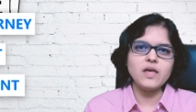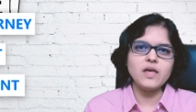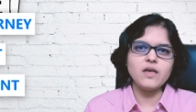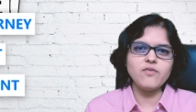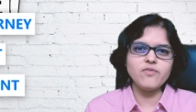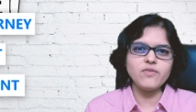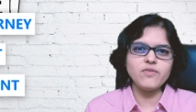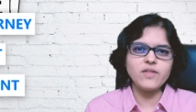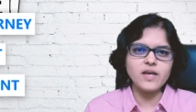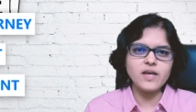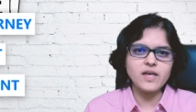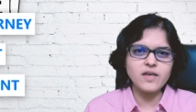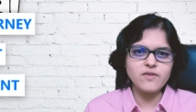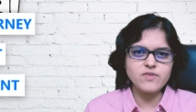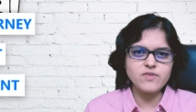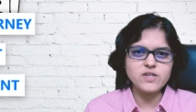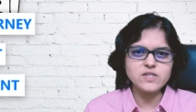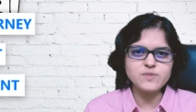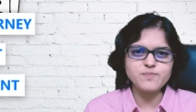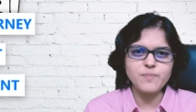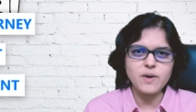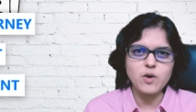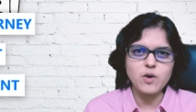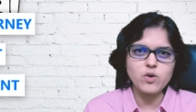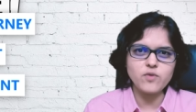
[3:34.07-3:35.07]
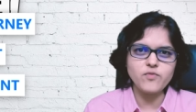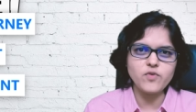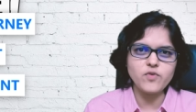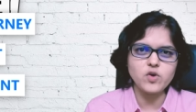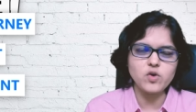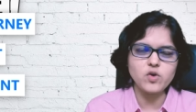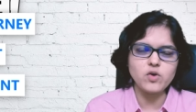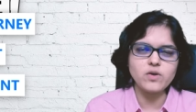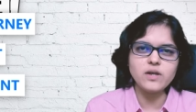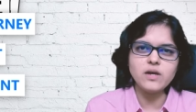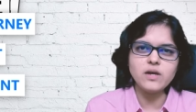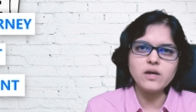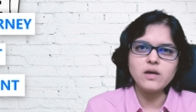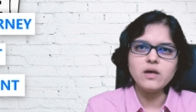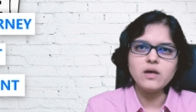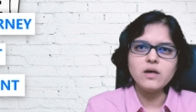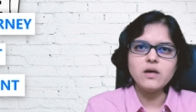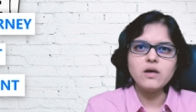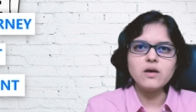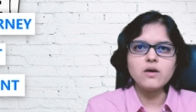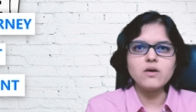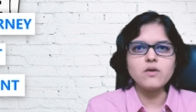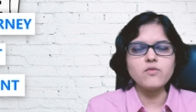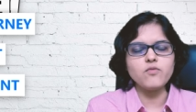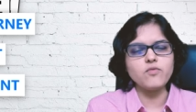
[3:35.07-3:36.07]
if they give this power of attorney
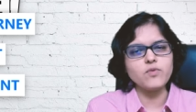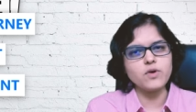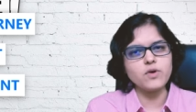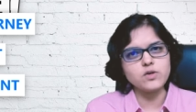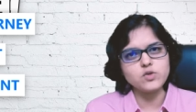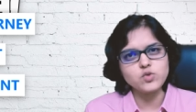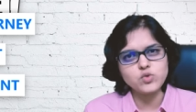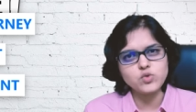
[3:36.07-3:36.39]
uh,